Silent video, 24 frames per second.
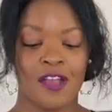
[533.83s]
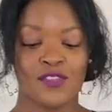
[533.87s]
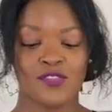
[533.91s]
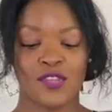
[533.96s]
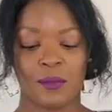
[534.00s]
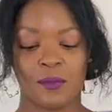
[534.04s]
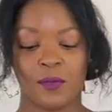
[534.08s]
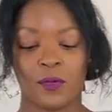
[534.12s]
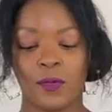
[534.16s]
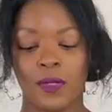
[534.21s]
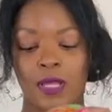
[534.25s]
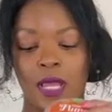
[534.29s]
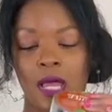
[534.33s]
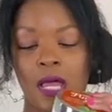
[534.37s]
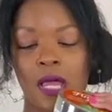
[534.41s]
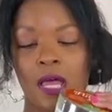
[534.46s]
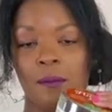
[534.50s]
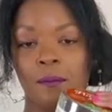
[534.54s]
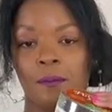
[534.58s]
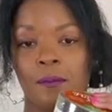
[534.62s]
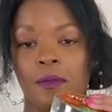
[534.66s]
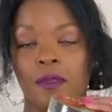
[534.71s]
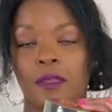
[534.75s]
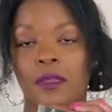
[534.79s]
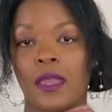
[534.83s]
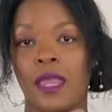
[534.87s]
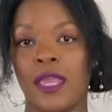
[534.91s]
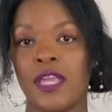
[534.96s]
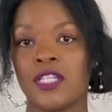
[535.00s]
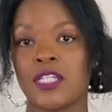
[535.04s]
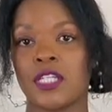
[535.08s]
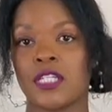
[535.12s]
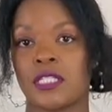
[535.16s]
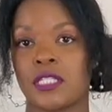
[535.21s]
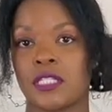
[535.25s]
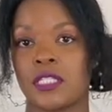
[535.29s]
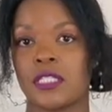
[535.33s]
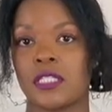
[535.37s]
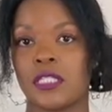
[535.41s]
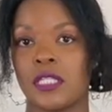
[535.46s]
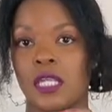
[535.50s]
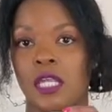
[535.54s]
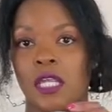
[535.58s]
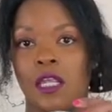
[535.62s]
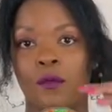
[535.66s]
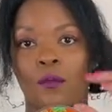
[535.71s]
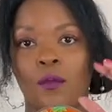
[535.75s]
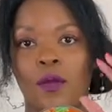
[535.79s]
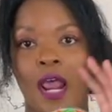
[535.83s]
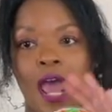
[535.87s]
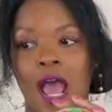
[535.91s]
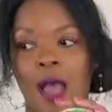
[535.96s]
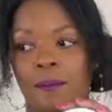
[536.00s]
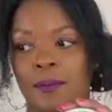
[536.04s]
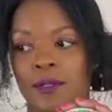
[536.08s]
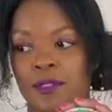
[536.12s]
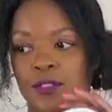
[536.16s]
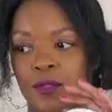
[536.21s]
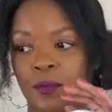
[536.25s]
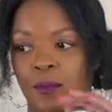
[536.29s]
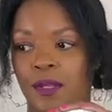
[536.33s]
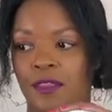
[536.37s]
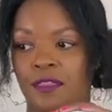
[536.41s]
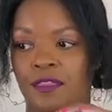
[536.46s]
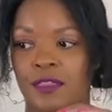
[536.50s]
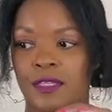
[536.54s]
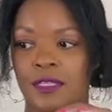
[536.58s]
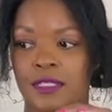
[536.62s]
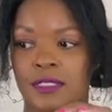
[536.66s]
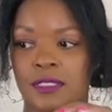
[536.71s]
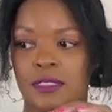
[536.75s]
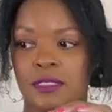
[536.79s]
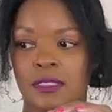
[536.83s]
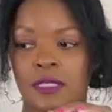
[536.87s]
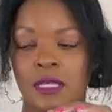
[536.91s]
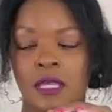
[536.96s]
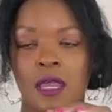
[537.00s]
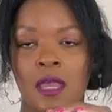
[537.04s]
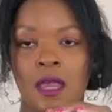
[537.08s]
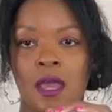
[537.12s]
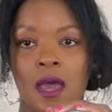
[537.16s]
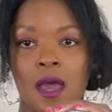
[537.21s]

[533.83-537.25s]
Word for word: So I'm um, anxious to see what happens with this